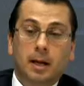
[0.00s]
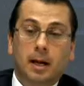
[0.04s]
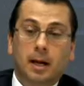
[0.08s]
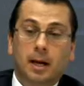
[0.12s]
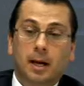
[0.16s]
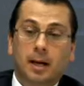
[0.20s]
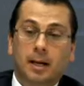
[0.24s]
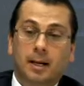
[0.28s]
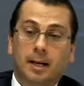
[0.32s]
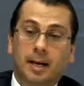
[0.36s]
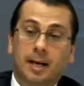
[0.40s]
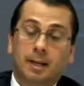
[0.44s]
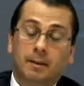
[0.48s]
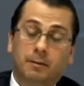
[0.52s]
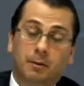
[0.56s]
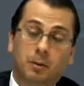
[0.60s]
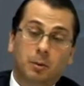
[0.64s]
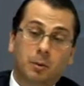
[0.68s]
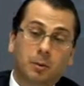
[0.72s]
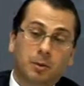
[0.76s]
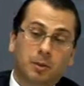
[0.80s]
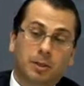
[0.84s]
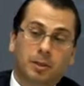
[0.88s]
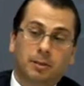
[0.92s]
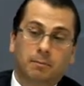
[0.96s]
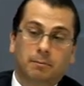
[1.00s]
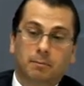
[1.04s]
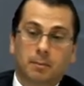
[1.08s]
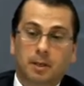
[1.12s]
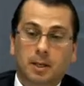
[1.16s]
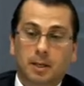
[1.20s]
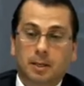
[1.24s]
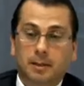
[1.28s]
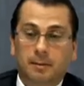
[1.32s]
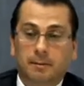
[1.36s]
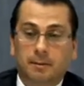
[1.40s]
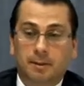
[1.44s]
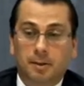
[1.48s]
And of course,
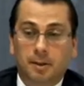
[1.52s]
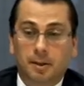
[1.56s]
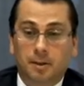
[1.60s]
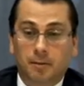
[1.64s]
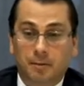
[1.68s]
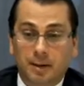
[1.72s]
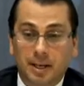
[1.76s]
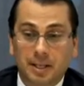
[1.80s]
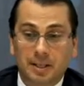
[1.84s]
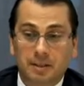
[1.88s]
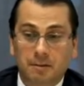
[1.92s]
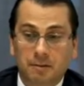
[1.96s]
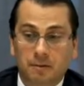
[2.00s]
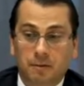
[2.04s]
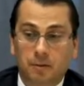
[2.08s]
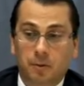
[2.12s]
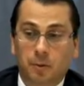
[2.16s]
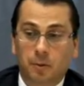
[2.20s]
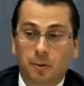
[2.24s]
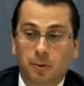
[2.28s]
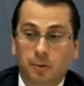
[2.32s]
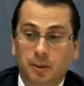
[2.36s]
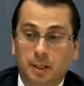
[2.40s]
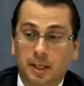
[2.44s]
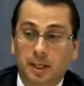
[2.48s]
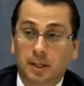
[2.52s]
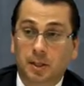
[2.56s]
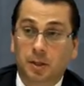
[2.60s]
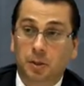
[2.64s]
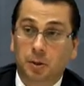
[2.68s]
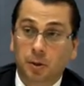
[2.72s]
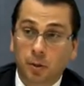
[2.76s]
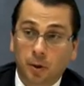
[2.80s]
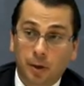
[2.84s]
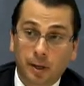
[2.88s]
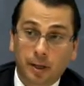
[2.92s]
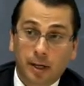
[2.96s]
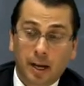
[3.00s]
the recent fall in the
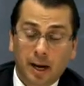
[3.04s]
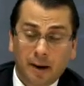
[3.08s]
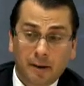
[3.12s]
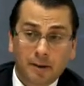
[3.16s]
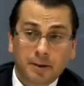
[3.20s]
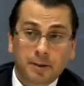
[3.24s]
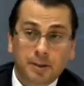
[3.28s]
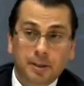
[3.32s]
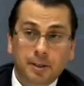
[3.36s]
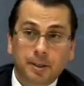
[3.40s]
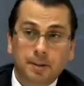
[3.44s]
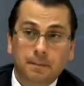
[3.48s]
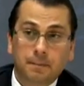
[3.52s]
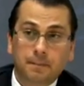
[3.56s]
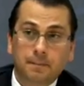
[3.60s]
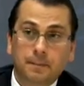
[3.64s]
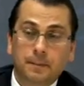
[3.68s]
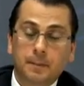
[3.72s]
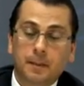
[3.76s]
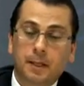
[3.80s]
euro currency,